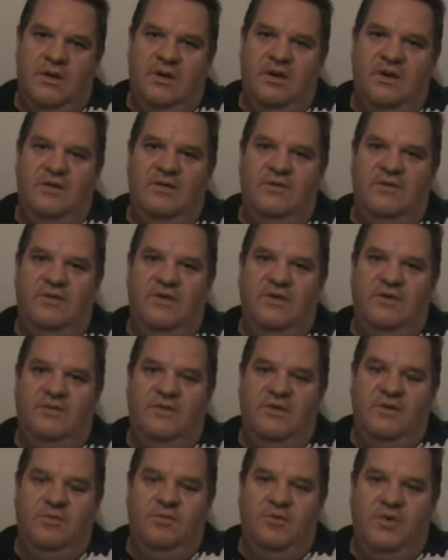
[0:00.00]
That isn't
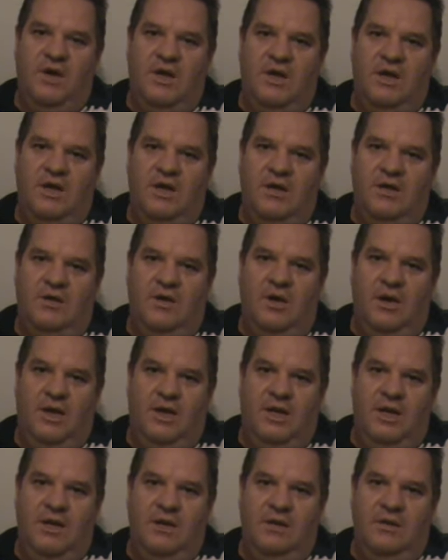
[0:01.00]
even a prayer I
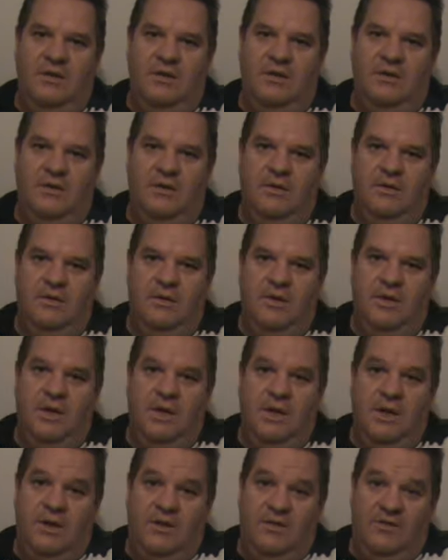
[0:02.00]
get.
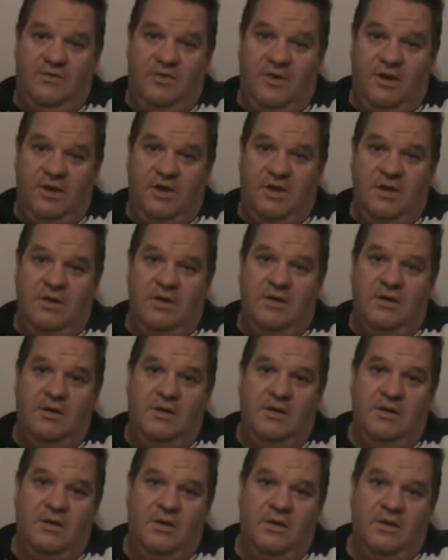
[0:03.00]
So I can
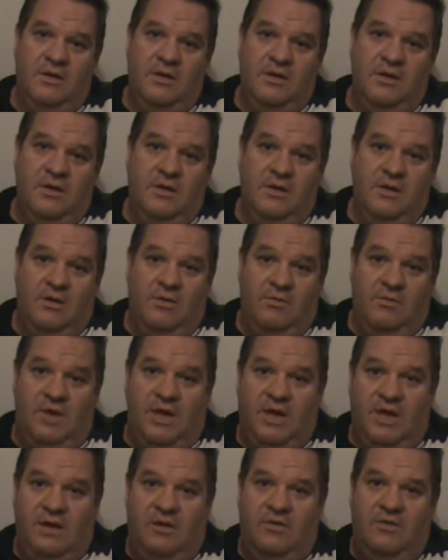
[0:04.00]

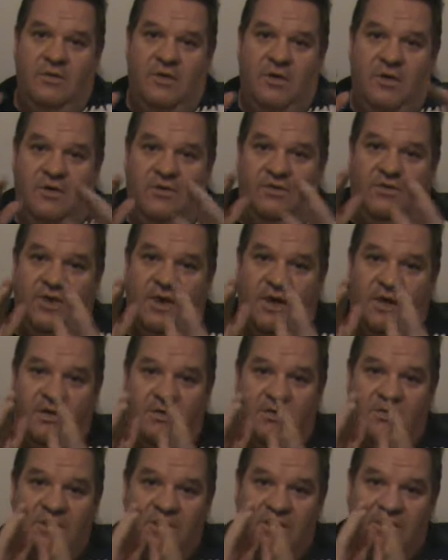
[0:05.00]
recognise
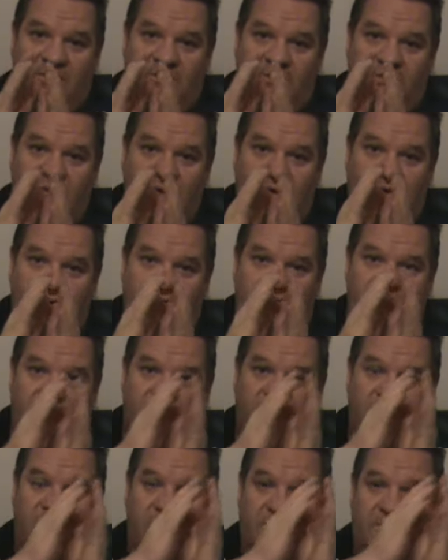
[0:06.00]
how Neale's God
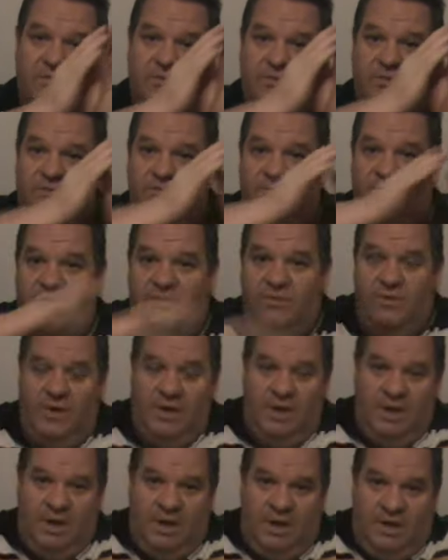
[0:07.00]
skirts with the
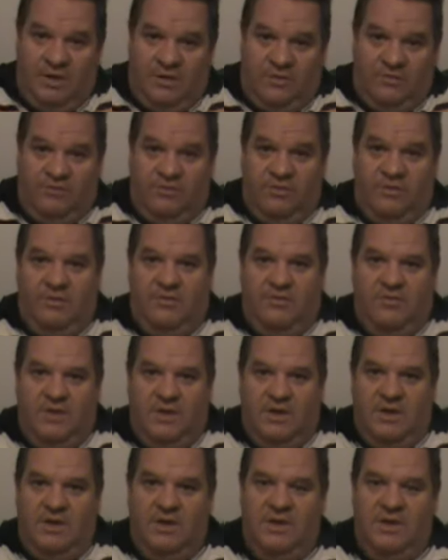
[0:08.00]
truth.